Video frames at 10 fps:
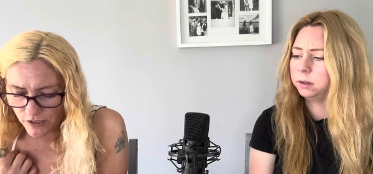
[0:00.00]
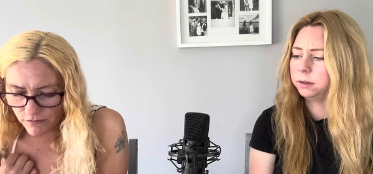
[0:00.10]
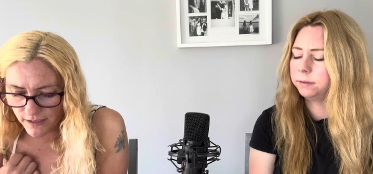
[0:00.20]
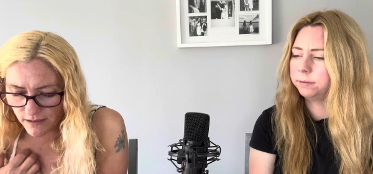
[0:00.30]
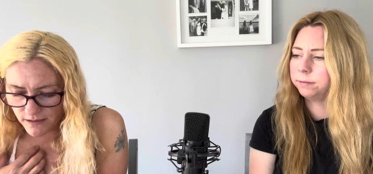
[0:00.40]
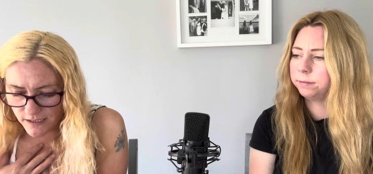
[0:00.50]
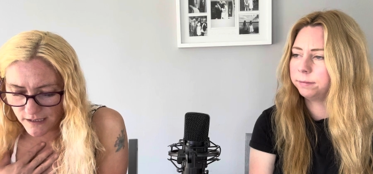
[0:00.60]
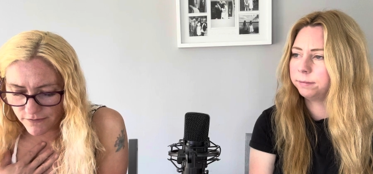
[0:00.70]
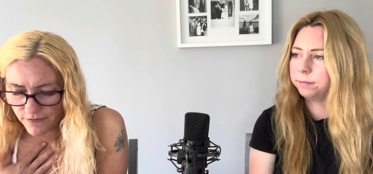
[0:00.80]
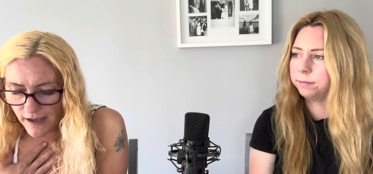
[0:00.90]
Speaker 1: I realise
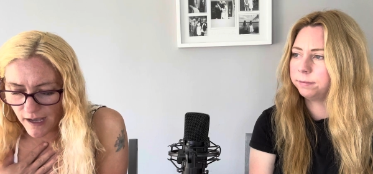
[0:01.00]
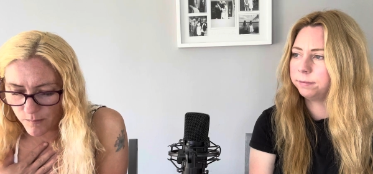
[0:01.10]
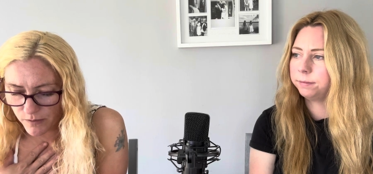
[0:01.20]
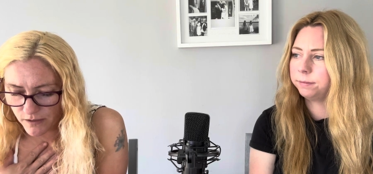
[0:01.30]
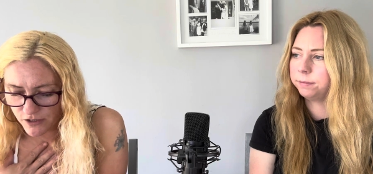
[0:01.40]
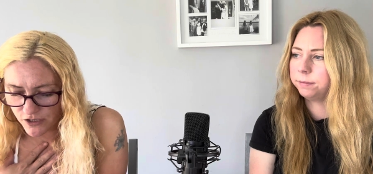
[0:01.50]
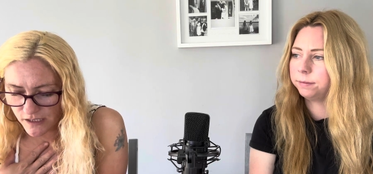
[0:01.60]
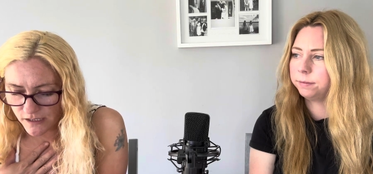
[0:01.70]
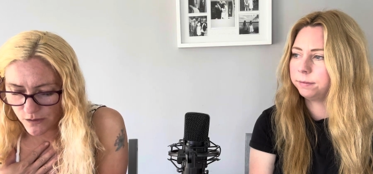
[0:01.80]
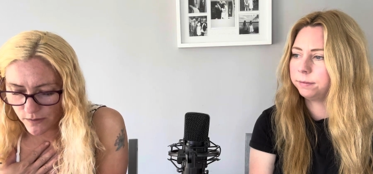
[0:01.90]
is fair because she
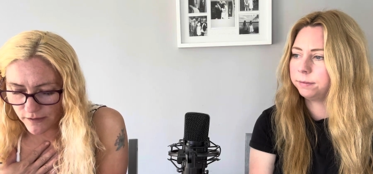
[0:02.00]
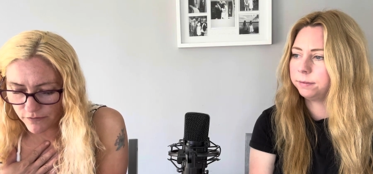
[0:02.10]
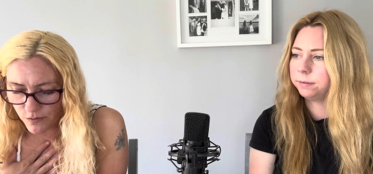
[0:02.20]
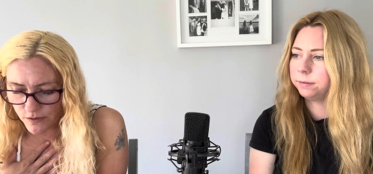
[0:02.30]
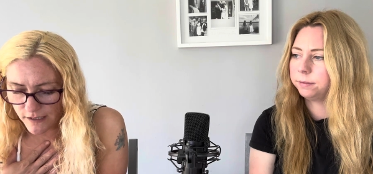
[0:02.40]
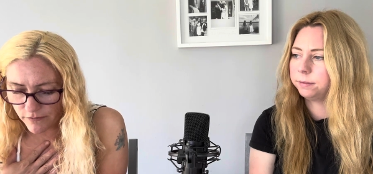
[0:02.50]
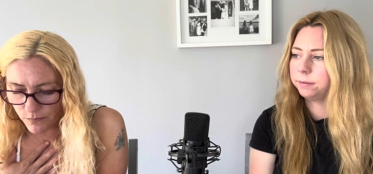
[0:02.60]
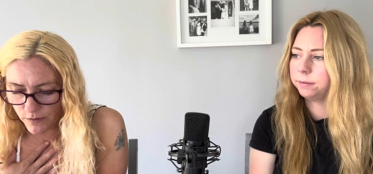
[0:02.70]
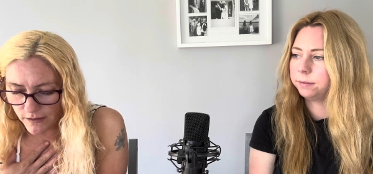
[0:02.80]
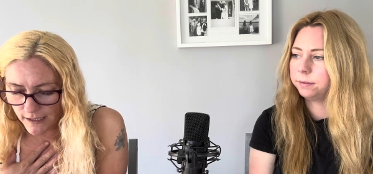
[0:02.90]
is 24 7
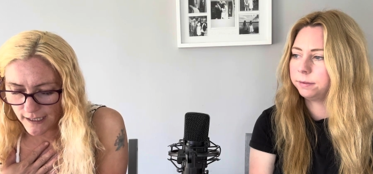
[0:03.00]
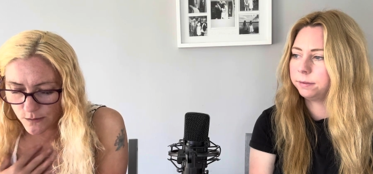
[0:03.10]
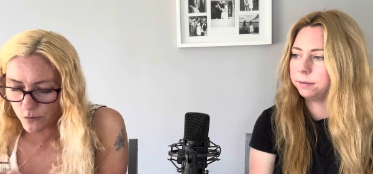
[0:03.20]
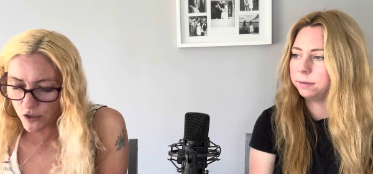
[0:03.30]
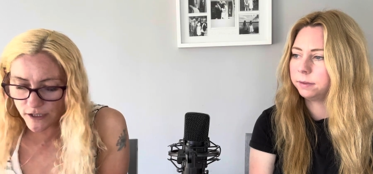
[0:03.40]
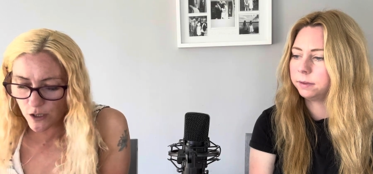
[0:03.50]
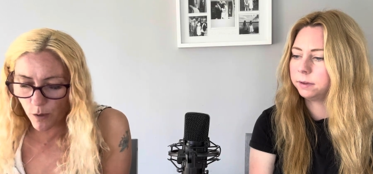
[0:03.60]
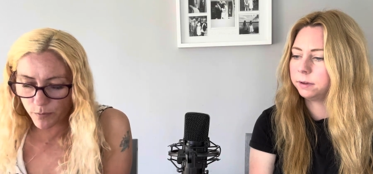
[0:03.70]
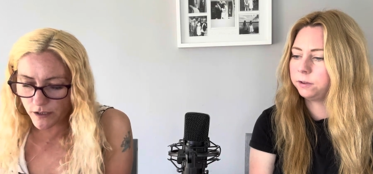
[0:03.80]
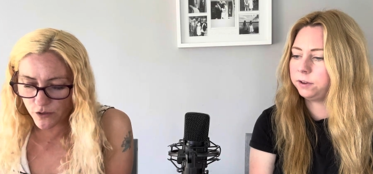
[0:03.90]
with the kids. Well, she's not
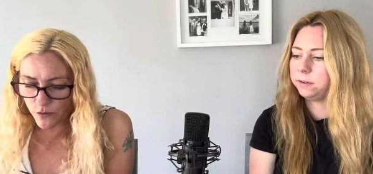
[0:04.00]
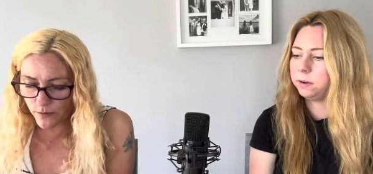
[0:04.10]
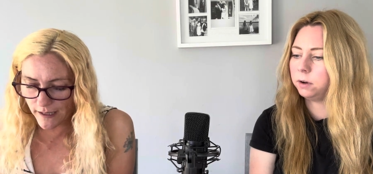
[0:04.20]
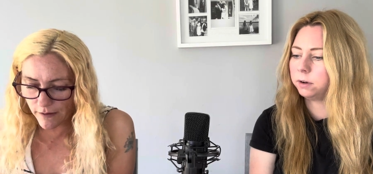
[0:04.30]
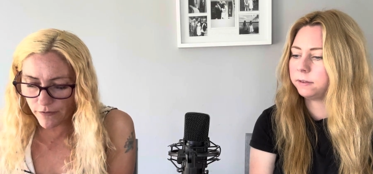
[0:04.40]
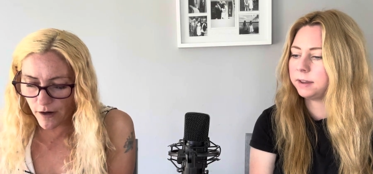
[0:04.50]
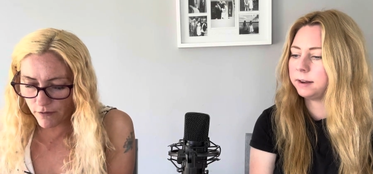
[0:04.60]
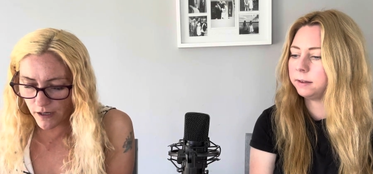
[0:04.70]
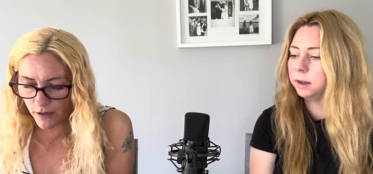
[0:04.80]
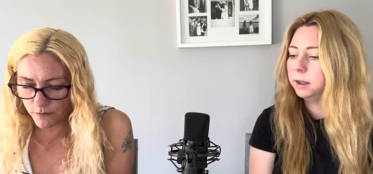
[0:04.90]
because she's you not, give her
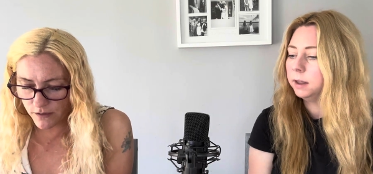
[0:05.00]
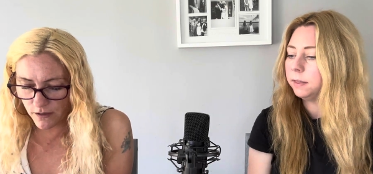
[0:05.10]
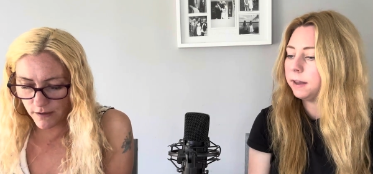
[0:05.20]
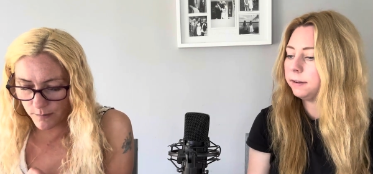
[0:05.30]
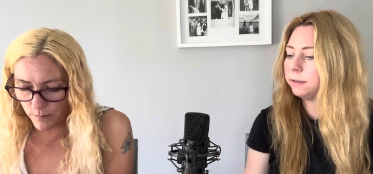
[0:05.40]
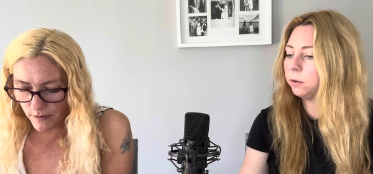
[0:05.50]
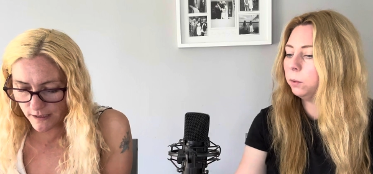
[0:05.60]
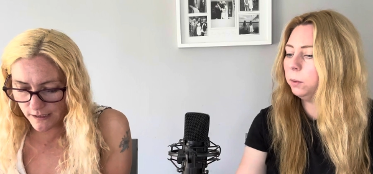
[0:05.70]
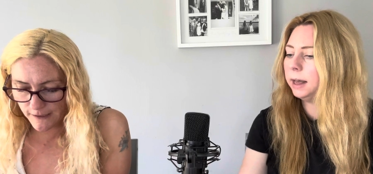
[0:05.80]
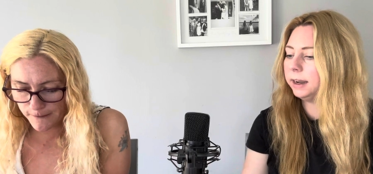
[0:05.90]
alone time. They're school
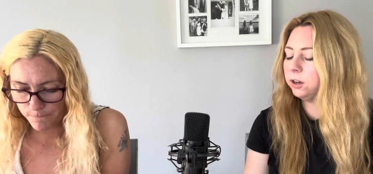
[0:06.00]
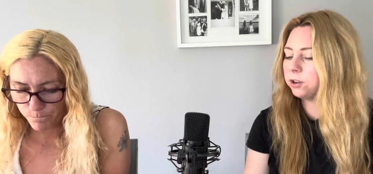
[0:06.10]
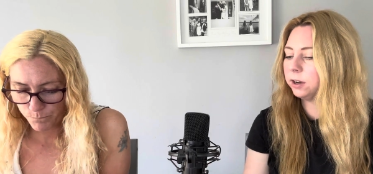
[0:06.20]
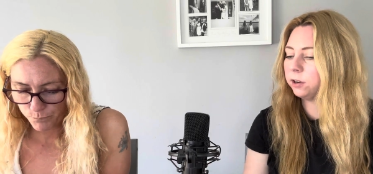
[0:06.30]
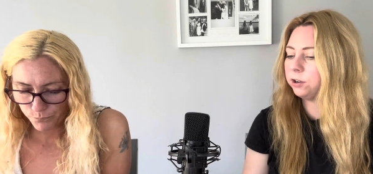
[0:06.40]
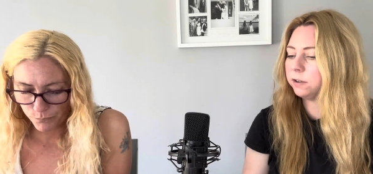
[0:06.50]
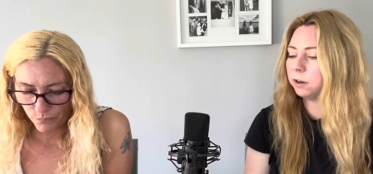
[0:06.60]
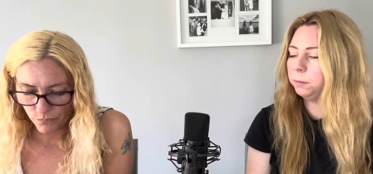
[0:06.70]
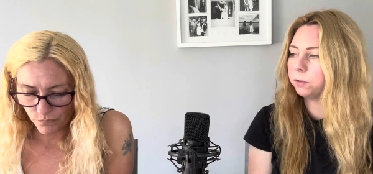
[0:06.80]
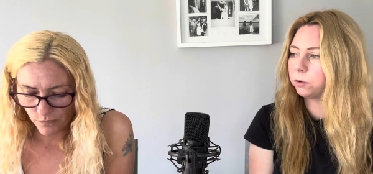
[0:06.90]
Speaker 2: age, unless she's
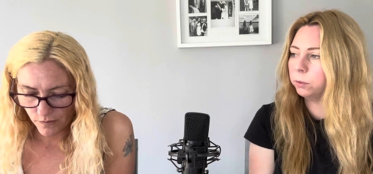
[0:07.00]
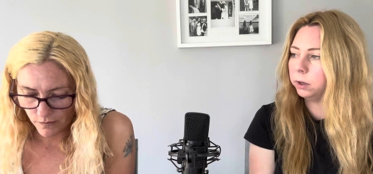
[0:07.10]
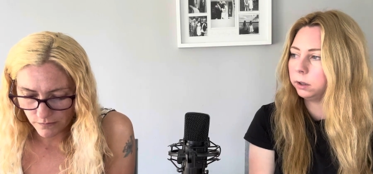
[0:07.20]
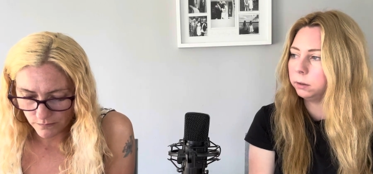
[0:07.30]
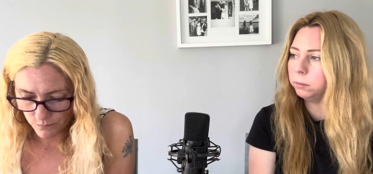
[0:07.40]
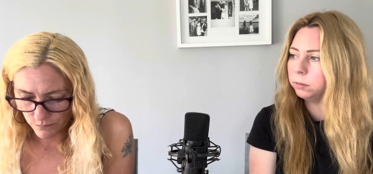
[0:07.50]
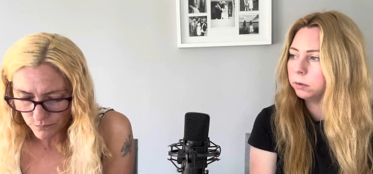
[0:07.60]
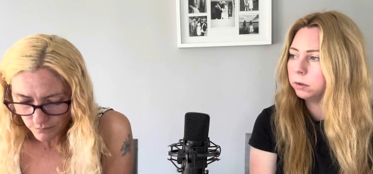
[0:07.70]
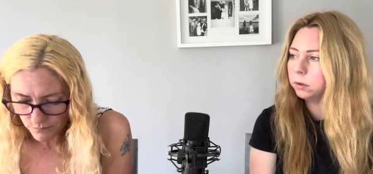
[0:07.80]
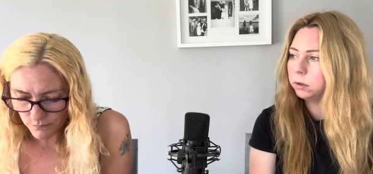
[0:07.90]
homeschooling them.
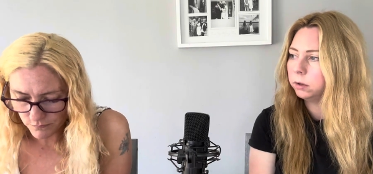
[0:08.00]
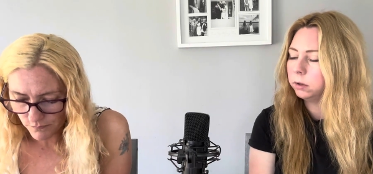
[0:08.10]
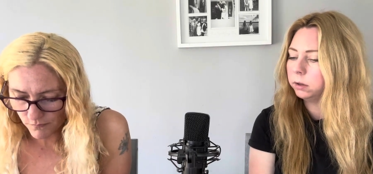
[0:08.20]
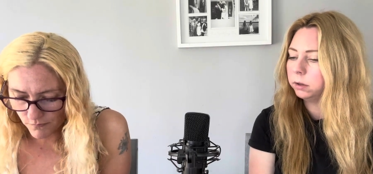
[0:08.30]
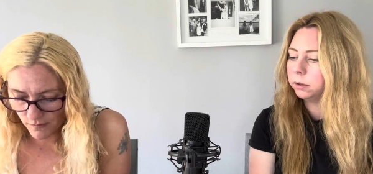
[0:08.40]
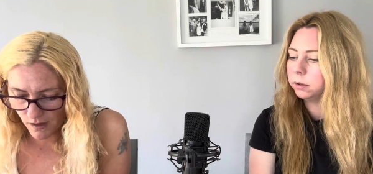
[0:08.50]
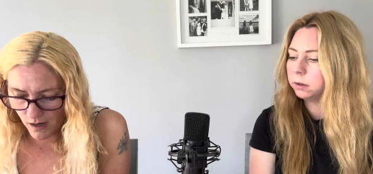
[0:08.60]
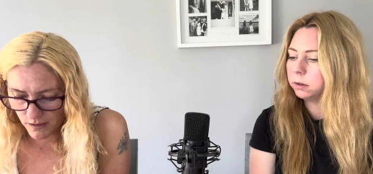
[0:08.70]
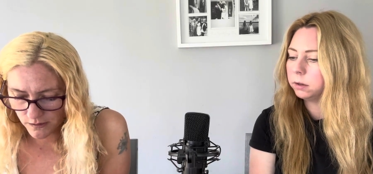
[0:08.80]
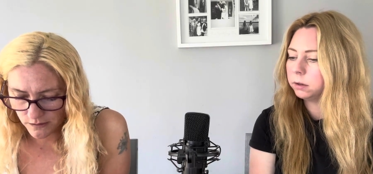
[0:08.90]

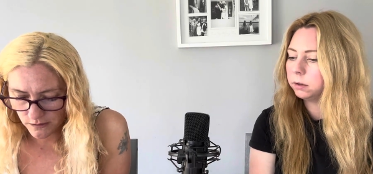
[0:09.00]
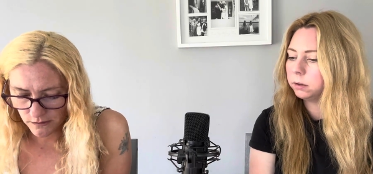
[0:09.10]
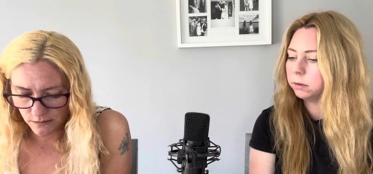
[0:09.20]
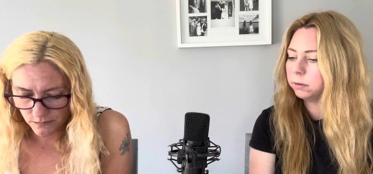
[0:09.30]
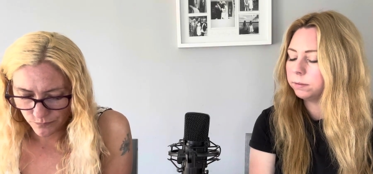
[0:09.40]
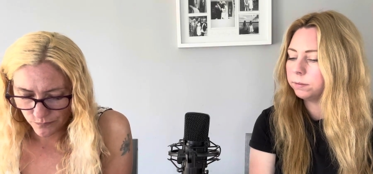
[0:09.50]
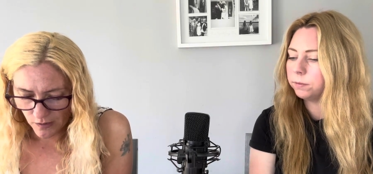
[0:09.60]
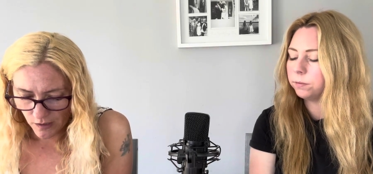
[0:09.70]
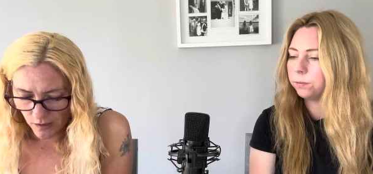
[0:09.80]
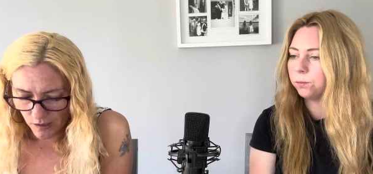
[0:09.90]
Speaker 1: Yeah.
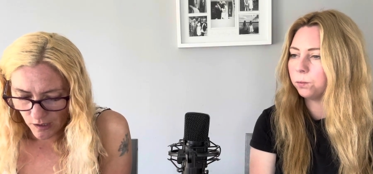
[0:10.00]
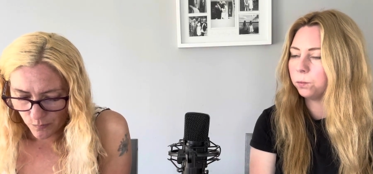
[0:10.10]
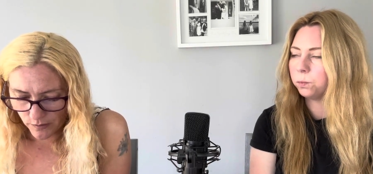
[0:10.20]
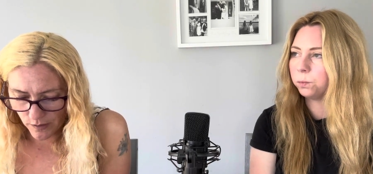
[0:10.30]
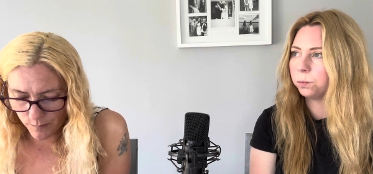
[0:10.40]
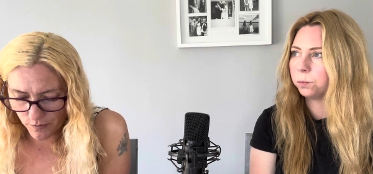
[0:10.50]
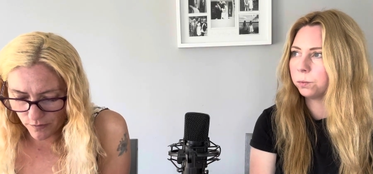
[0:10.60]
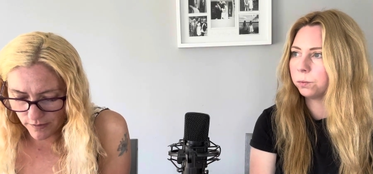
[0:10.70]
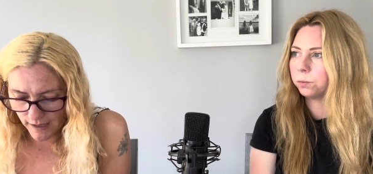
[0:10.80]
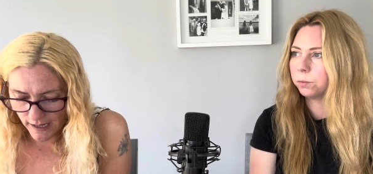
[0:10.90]
When I'm not
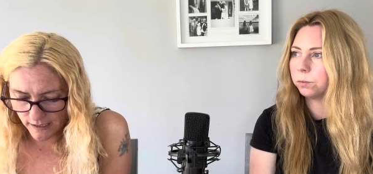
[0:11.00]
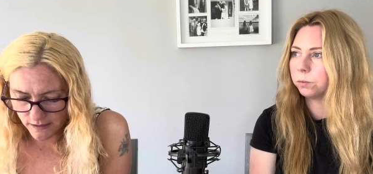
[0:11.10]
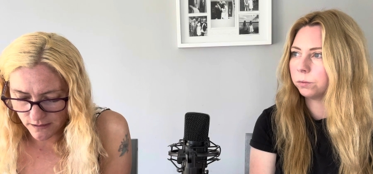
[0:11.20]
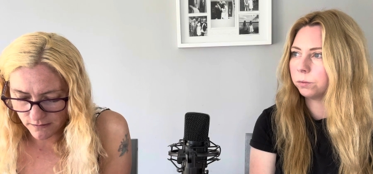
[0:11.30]
there, and